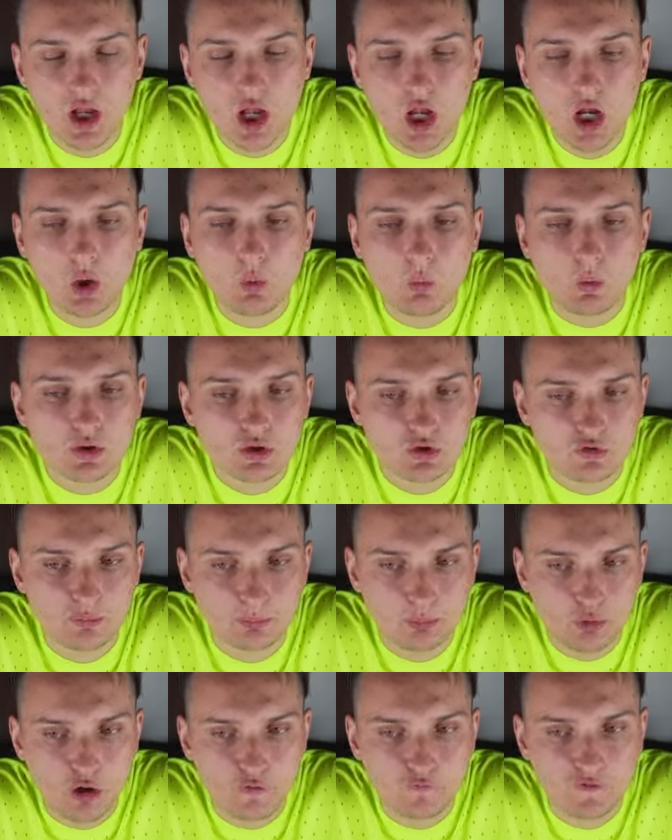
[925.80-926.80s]
worth of
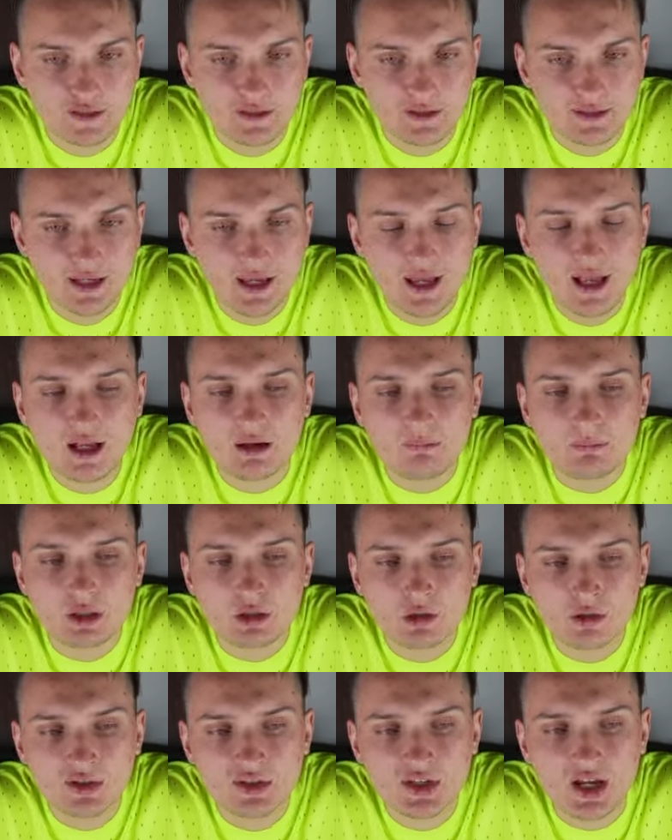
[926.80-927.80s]
profits
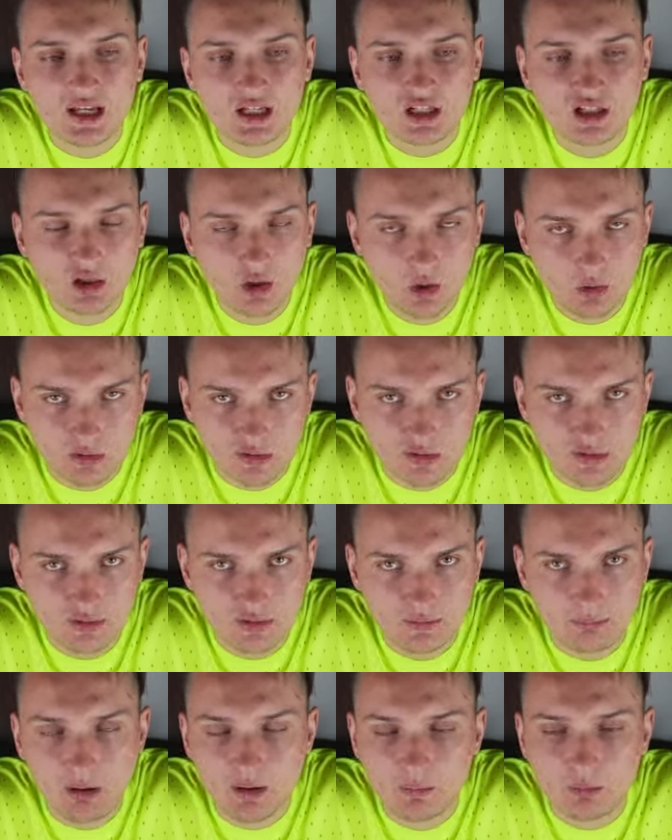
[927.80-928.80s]
because I closed
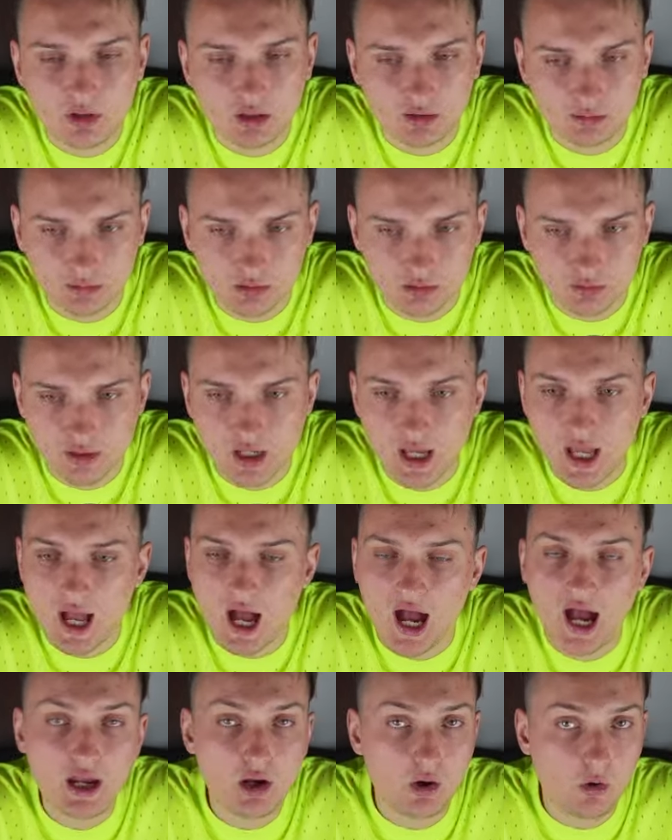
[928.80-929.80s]
my bread loan.
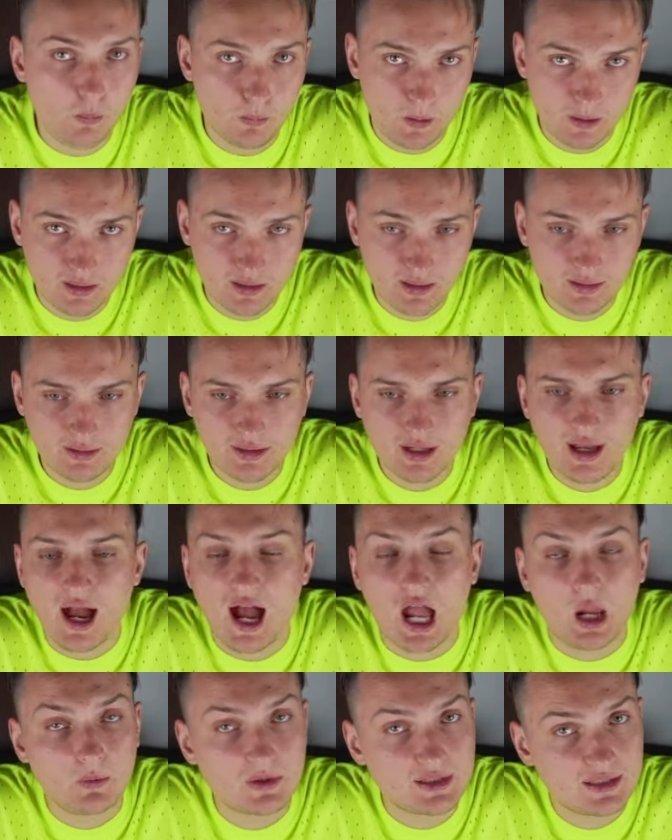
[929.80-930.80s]
I opened it.
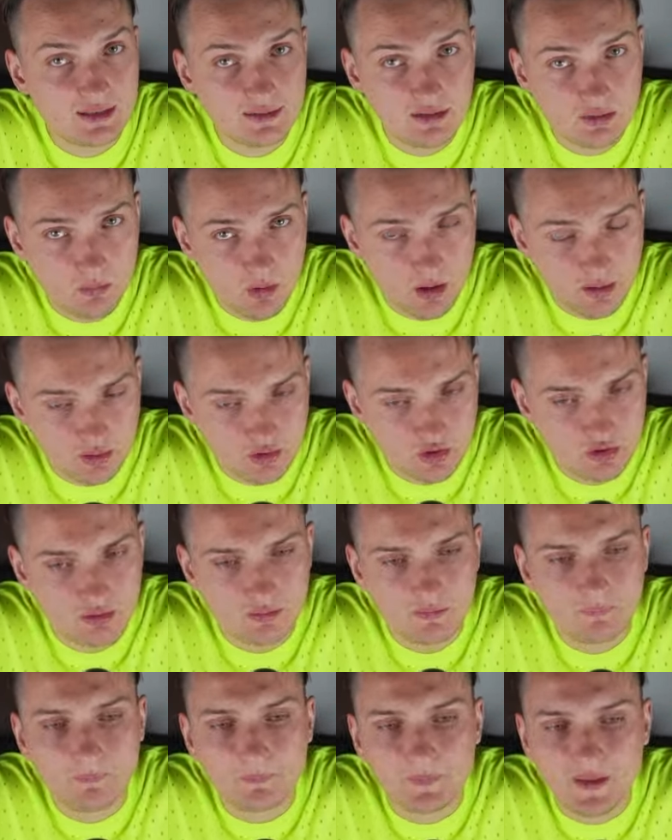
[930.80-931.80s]
I was adding margin.
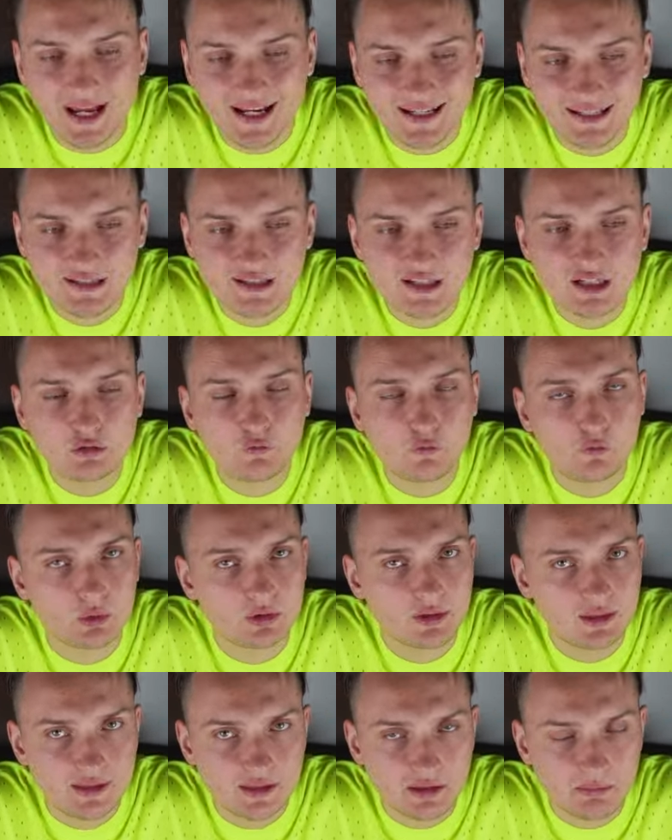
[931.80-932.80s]
I see it through
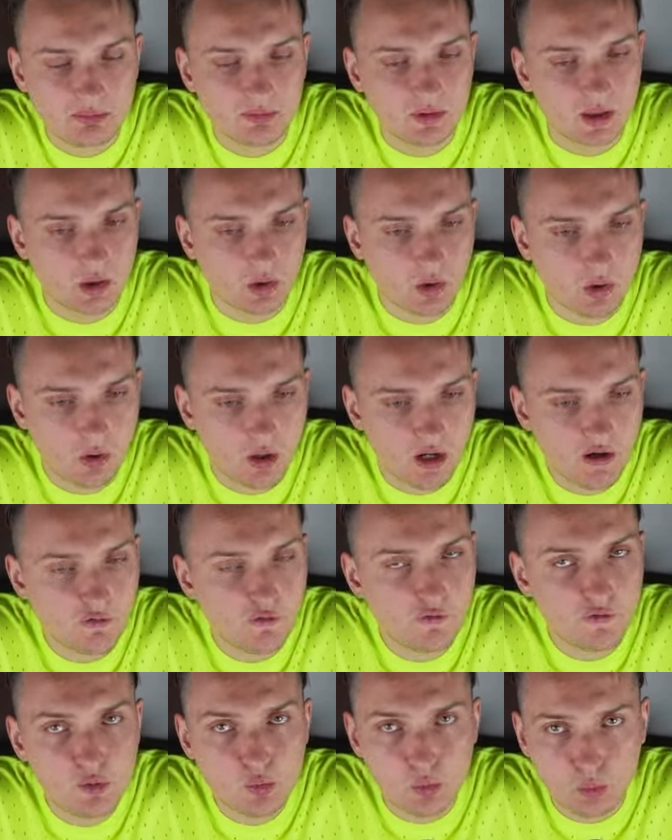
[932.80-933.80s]
the dip.
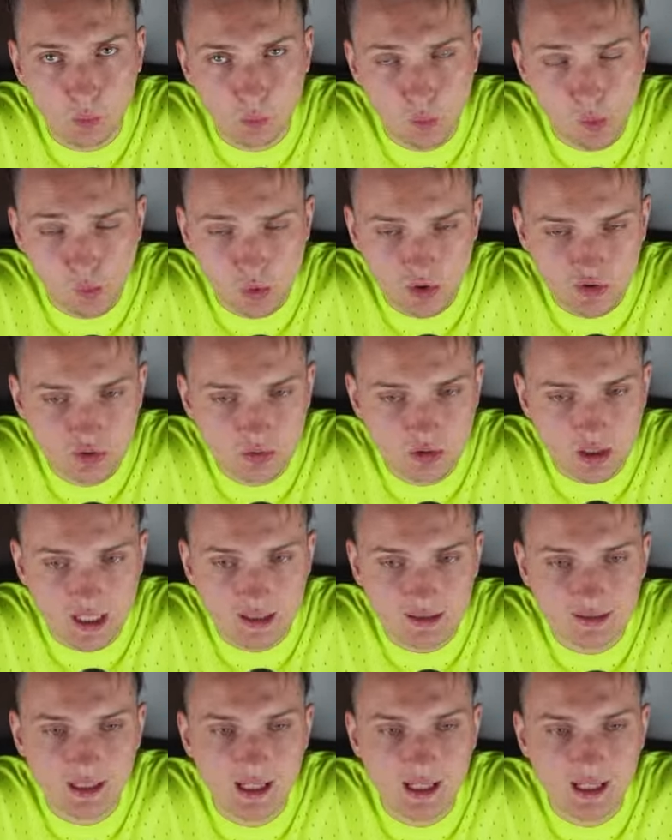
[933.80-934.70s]
Everything was all right.